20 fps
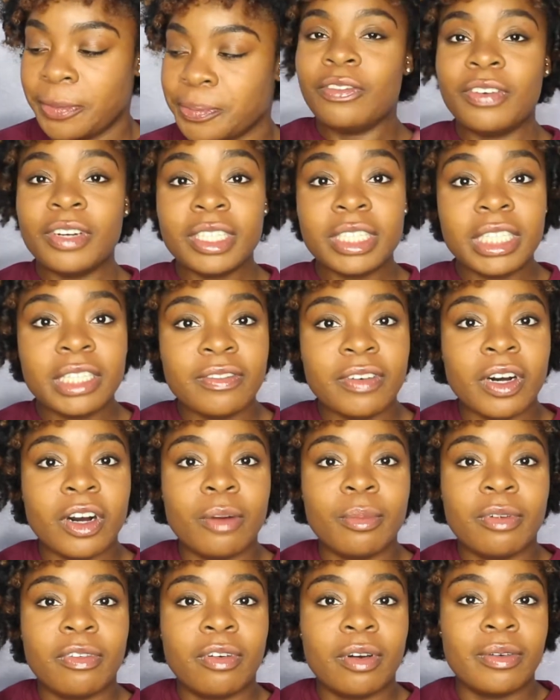First of all,
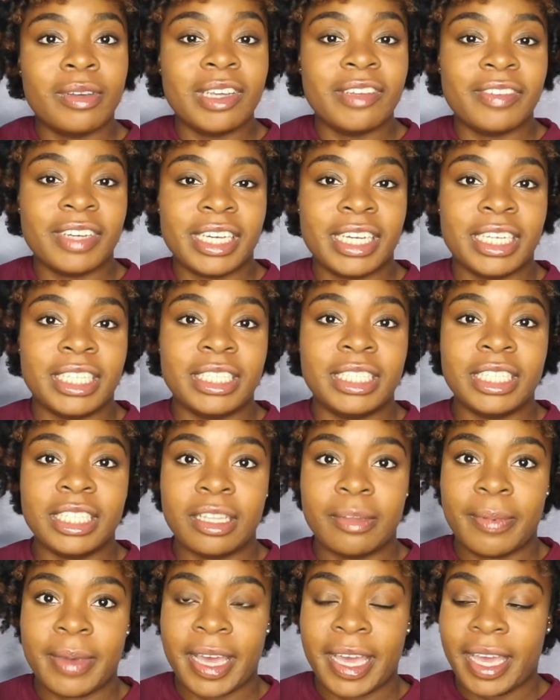before we even get into the
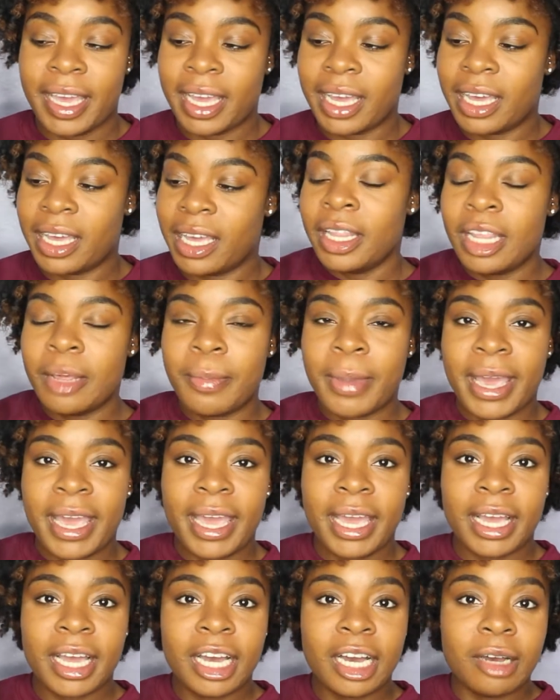
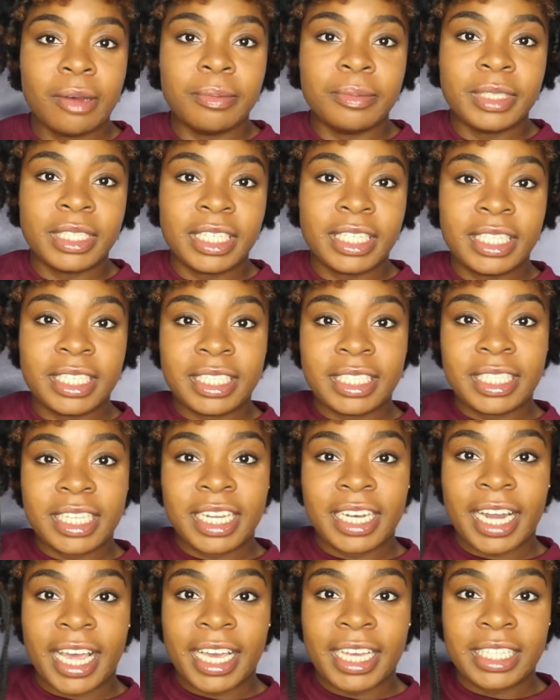bag comes in this
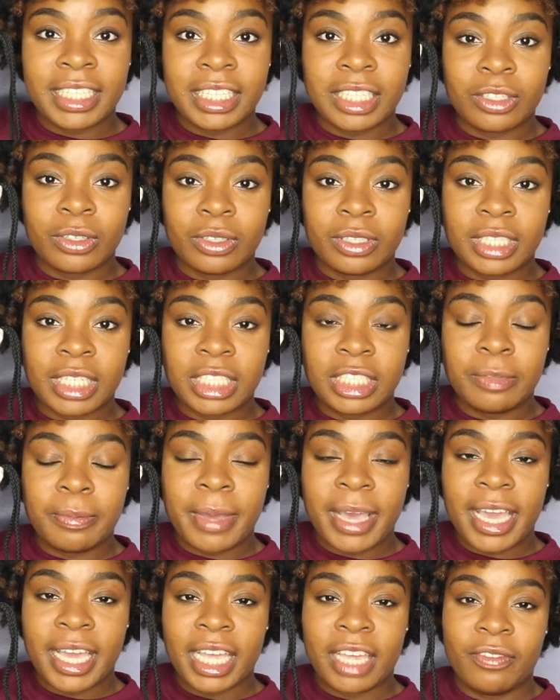nice little dust
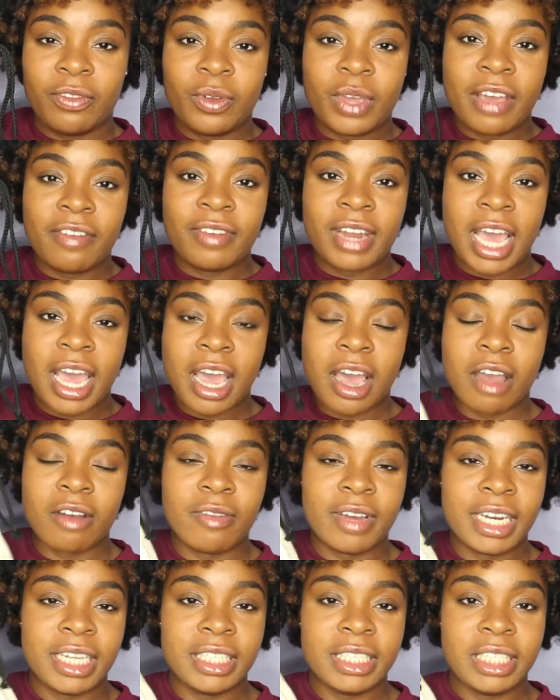bag. If you have not
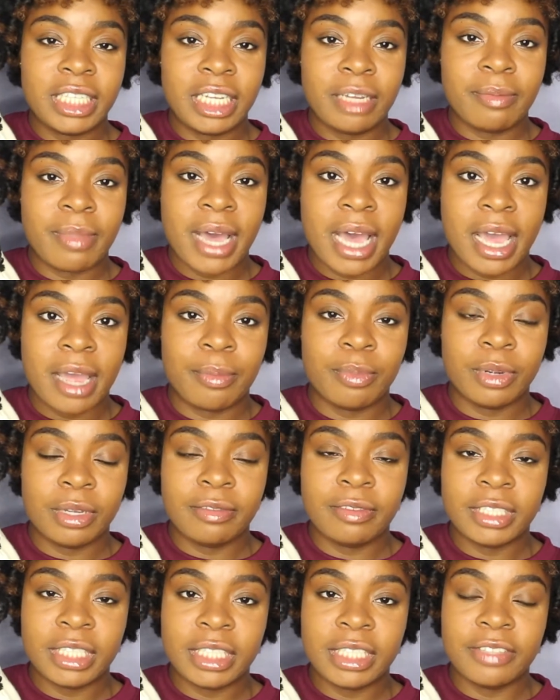already seen my
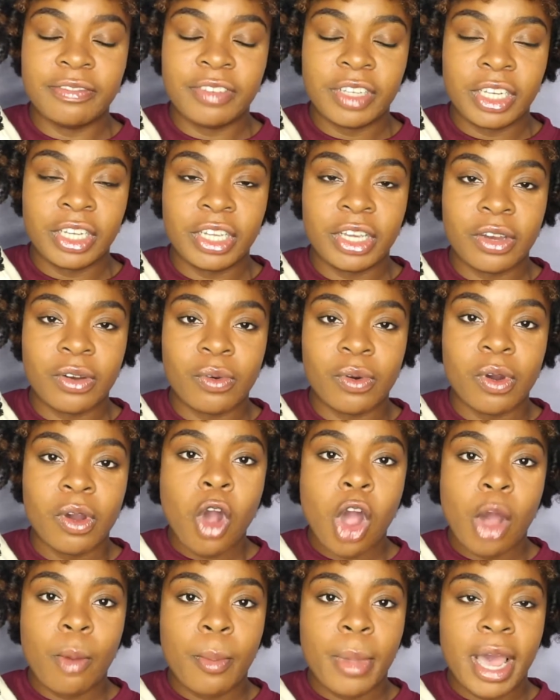previous video
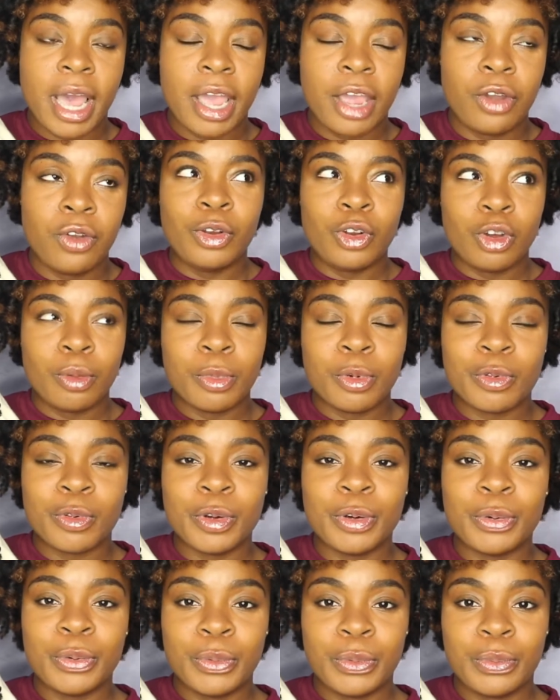on my
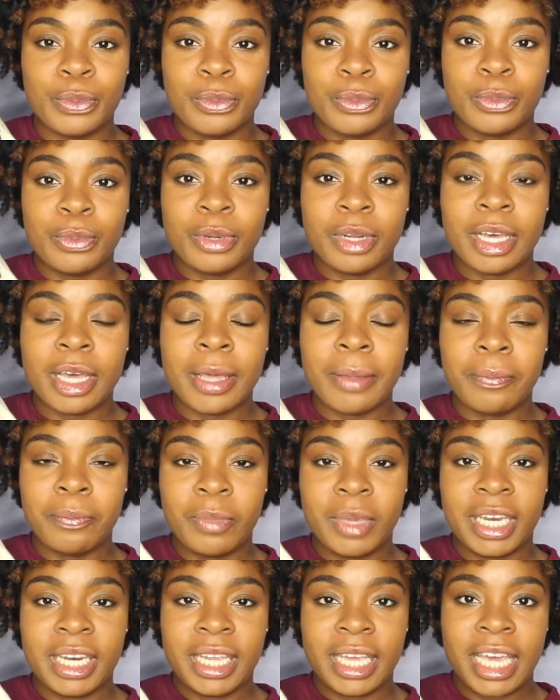Numero Huit
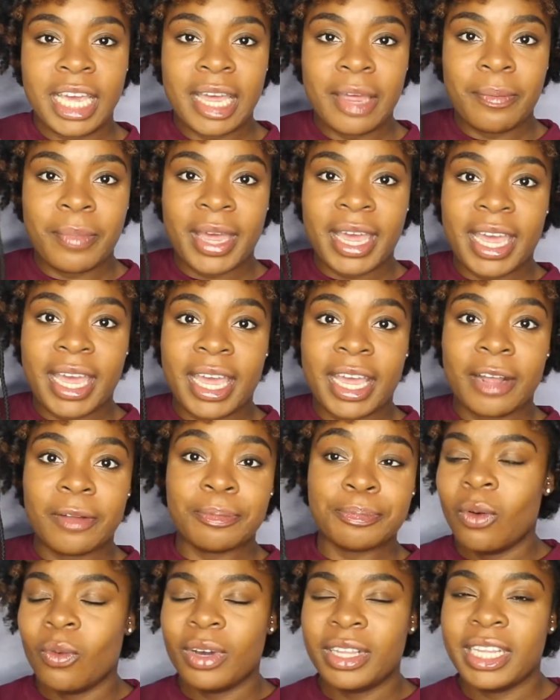Mini handbag,
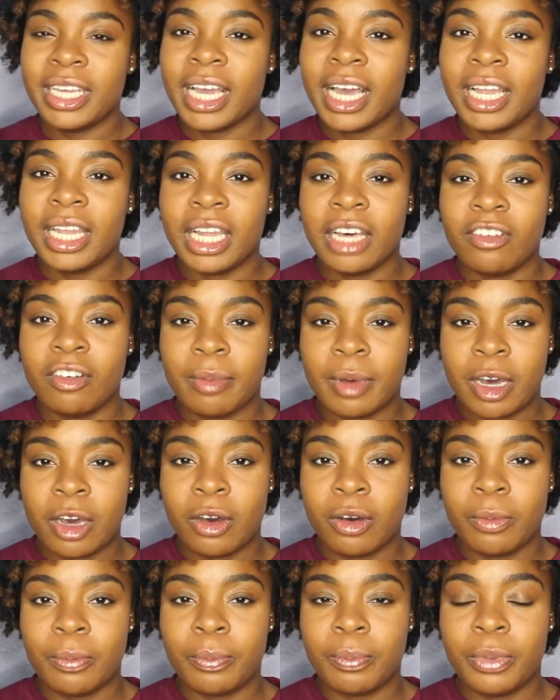one thing I love
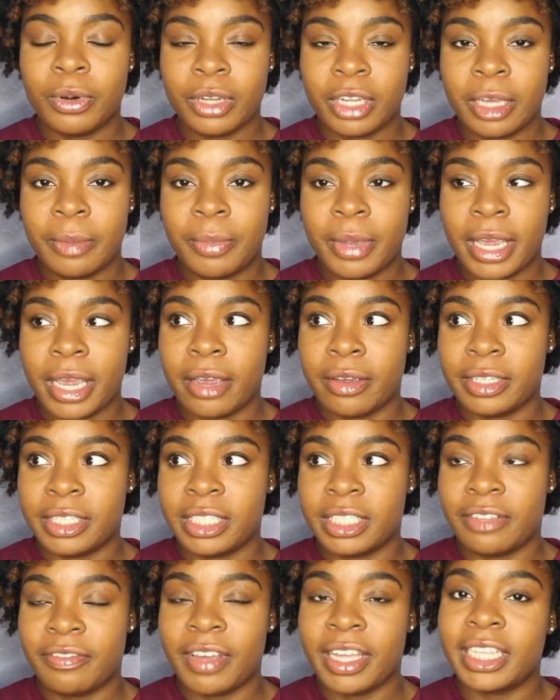about Poléne Paris is
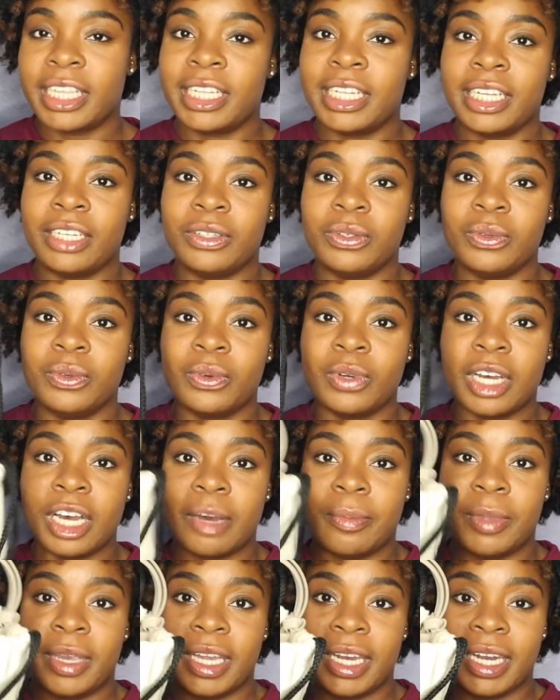the fact that they do
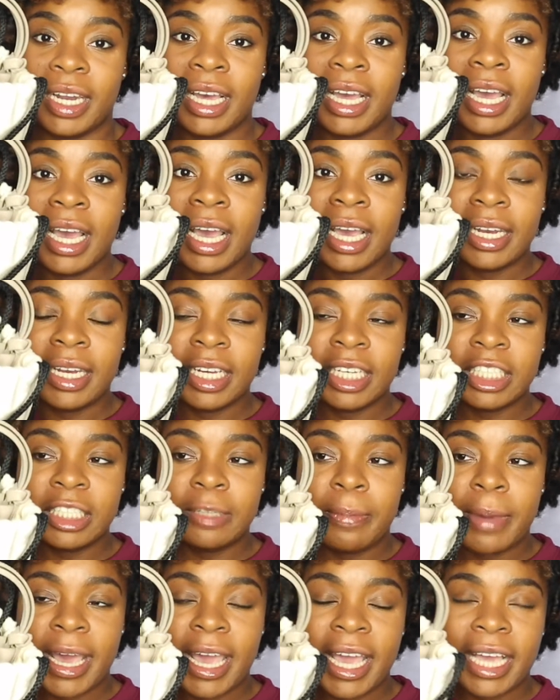come in dust
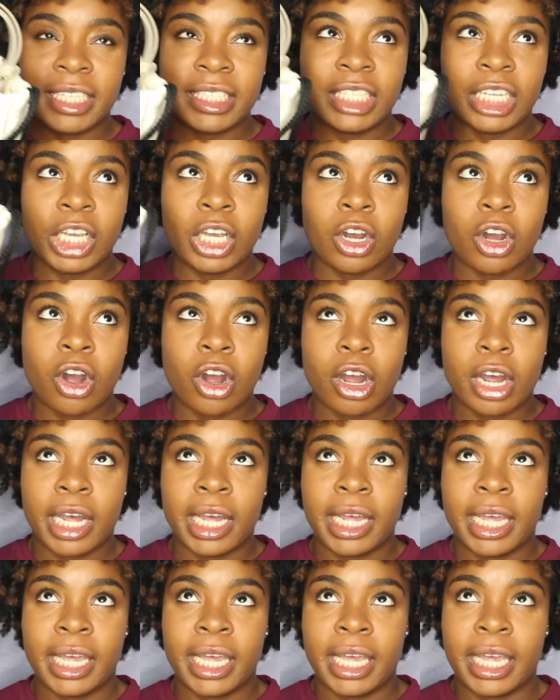bags. They
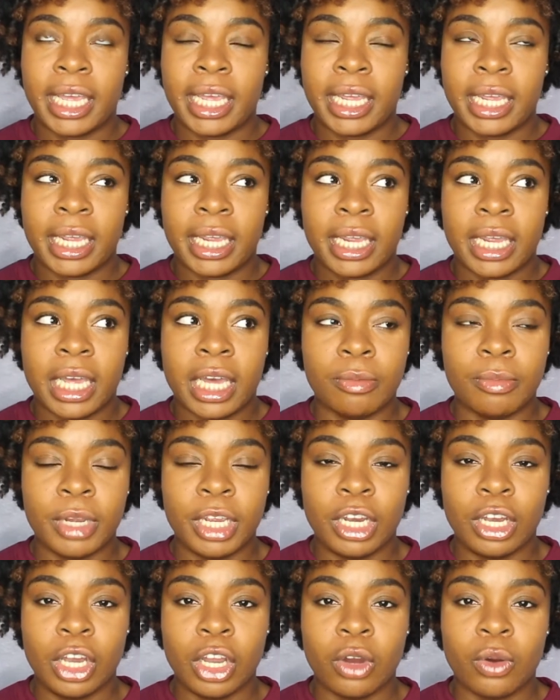are a
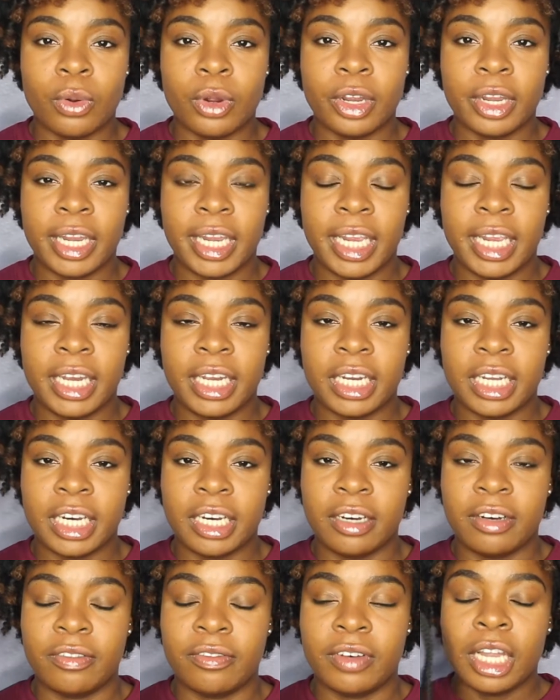lower end
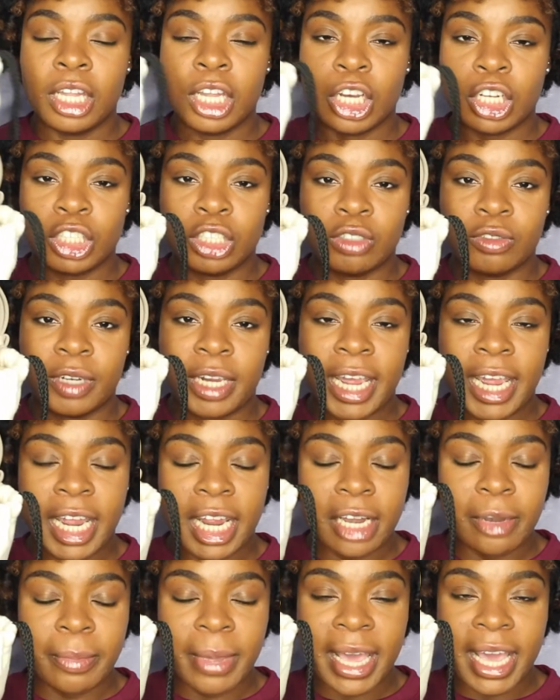of luxury
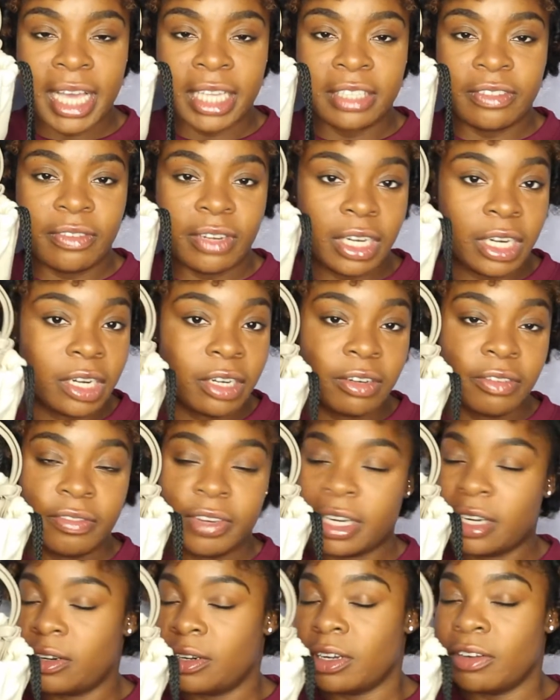handbags,
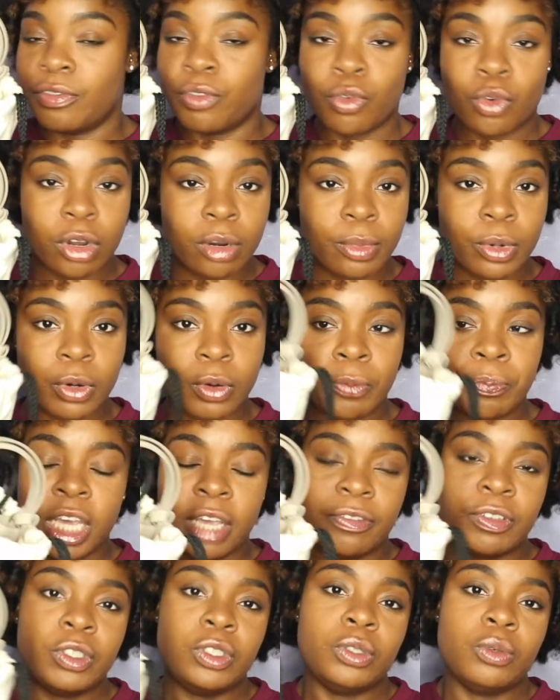very affordable
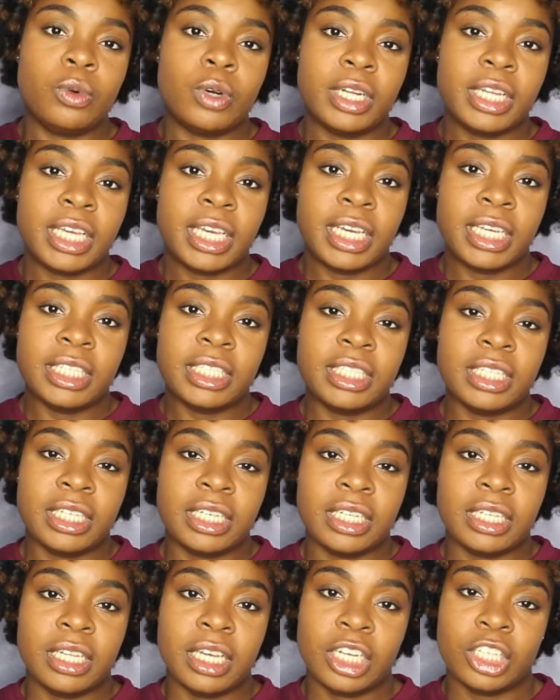if you do want to get into
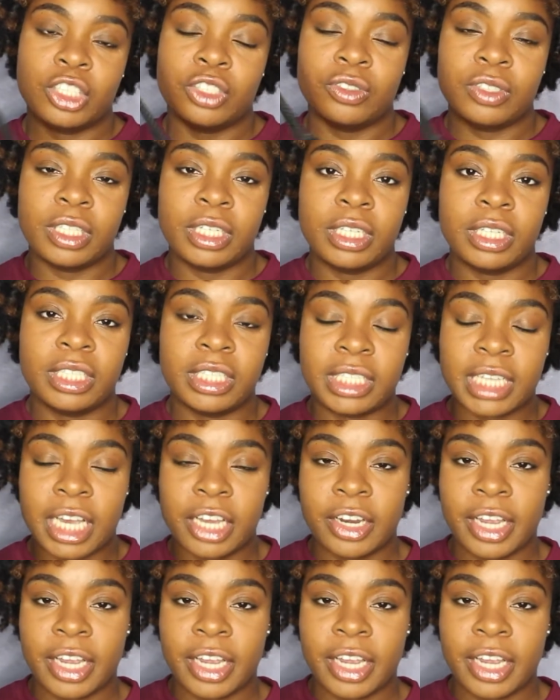luxury designer